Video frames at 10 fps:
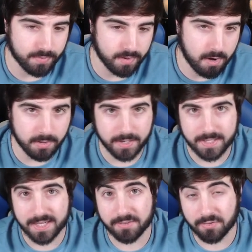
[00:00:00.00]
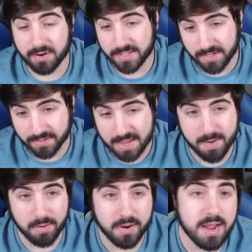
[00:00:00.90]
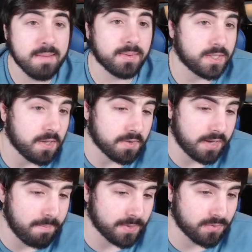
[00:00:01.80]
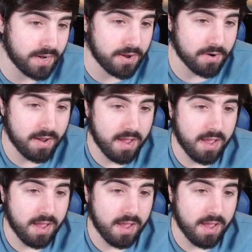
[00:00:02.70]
the holiday set of Crown Zenith came out, but Silver Tempest right here.